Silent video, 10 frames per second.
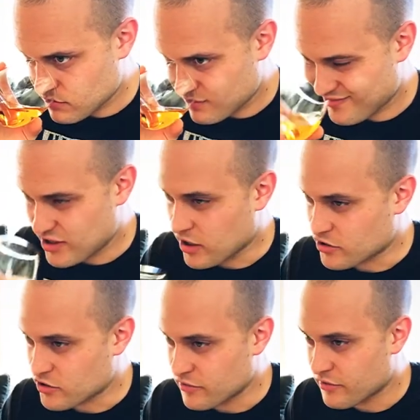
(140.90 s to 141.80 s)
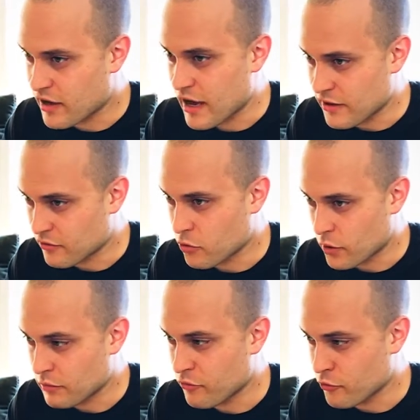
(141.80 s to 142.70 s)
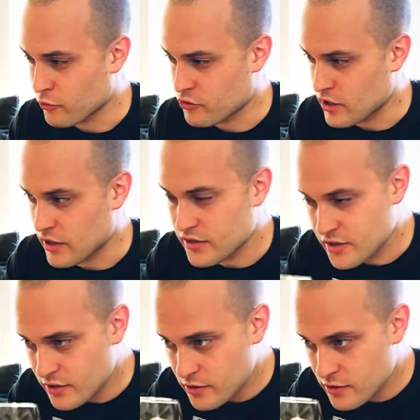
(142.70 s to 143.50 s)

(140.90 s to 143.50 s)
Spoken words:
touch of kind of grapefruit zest.